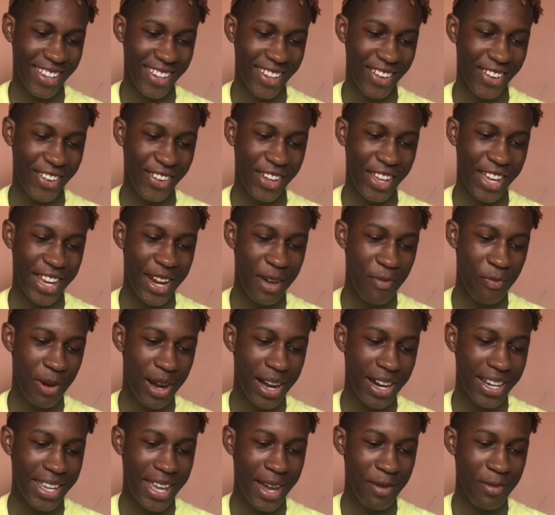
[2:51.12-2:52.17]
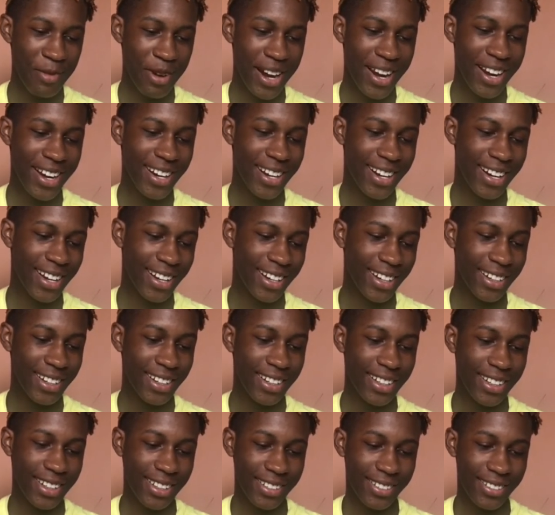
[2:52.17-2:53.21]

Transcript: Yo, you're the phone camera, you know, dog.